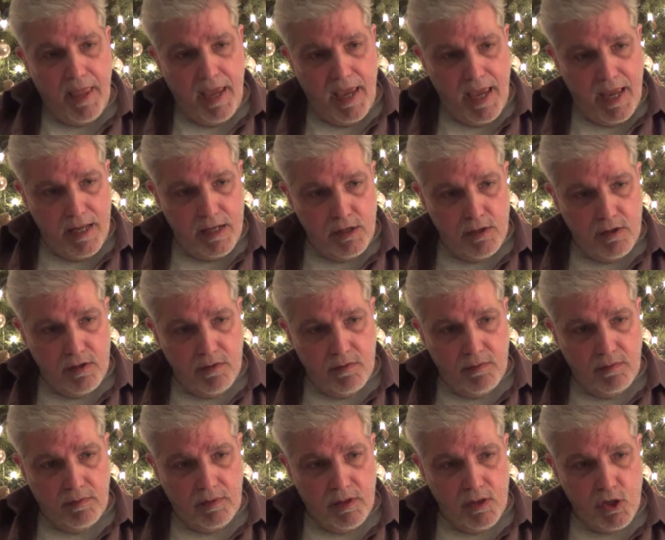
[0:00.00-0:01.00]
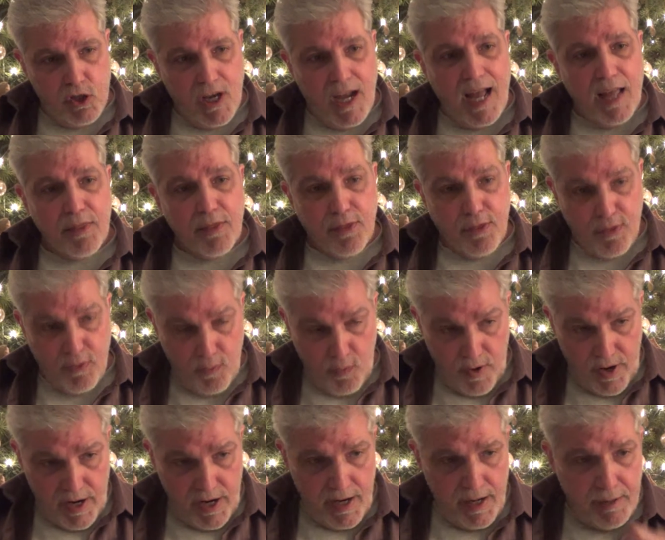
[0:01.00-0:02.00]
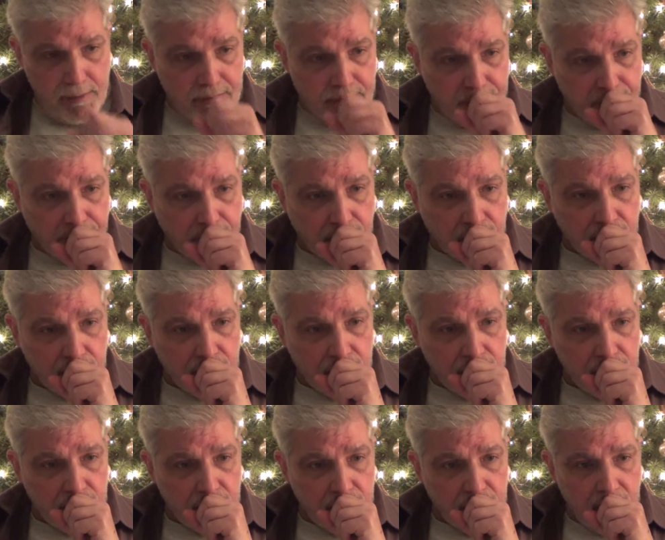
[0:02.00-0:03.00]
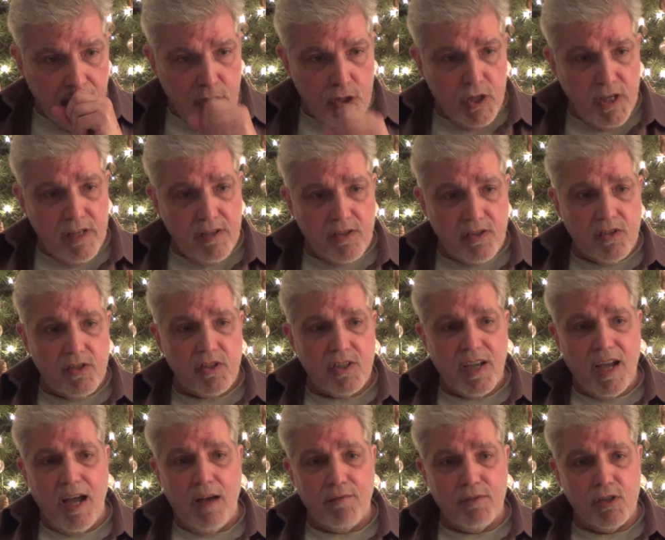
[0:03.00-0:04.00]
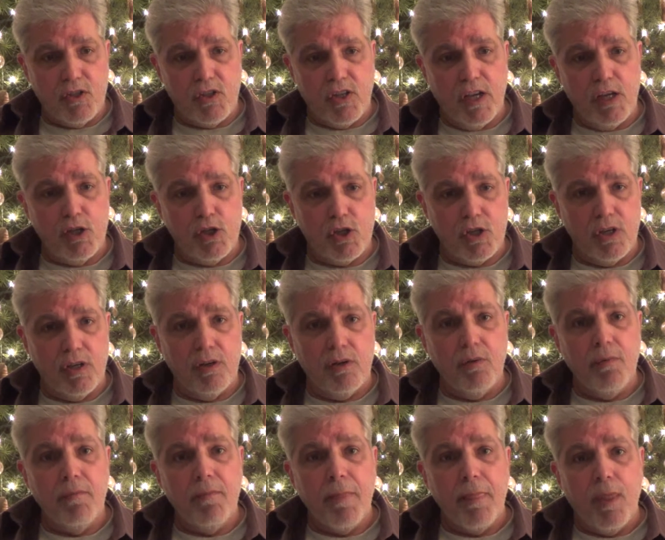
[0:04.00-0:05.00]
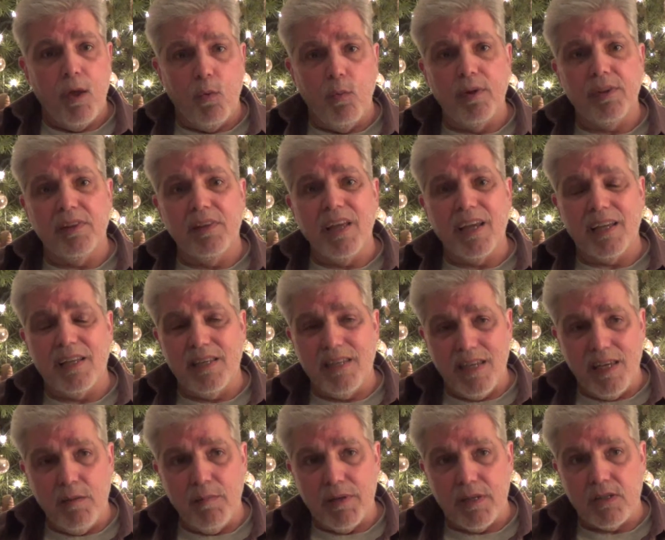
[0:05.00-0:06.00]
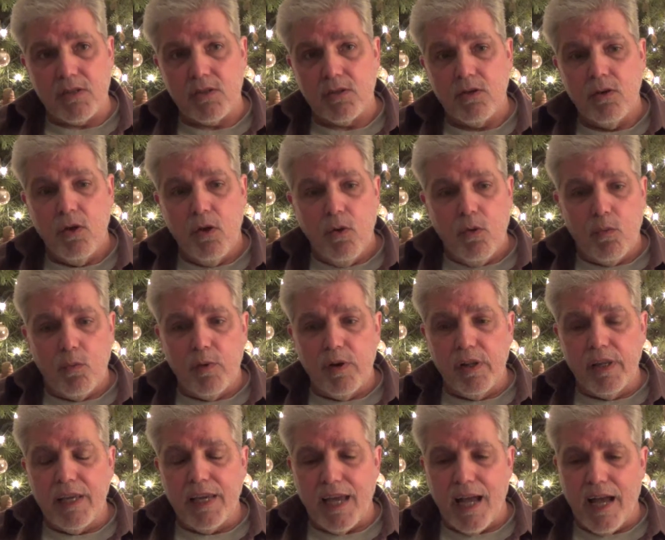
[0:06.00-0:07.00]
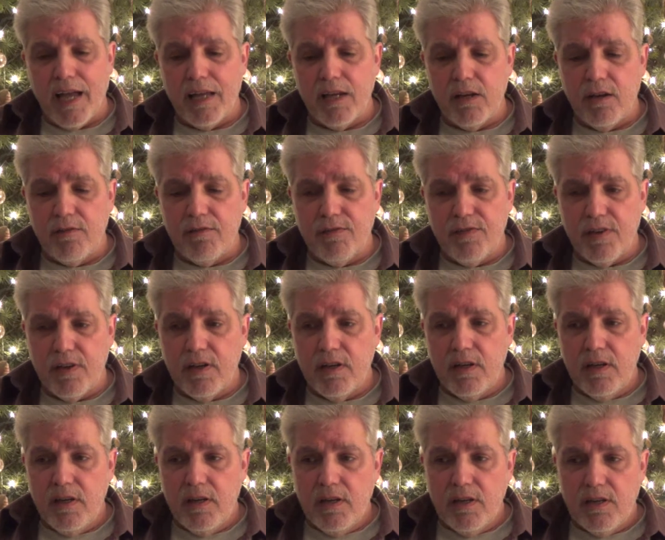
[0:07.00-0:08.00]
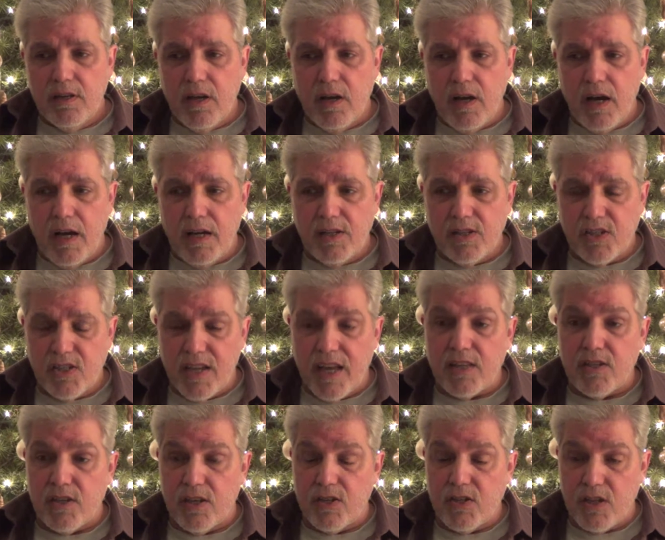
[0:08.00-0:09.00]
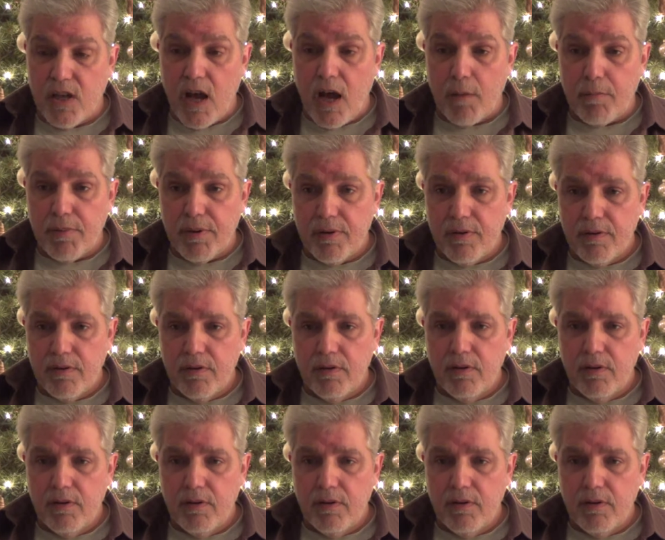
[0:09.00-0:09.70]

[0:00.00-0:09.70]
And John 3, Jesus' conversation with Nicodemus, really kind of uh, sets us up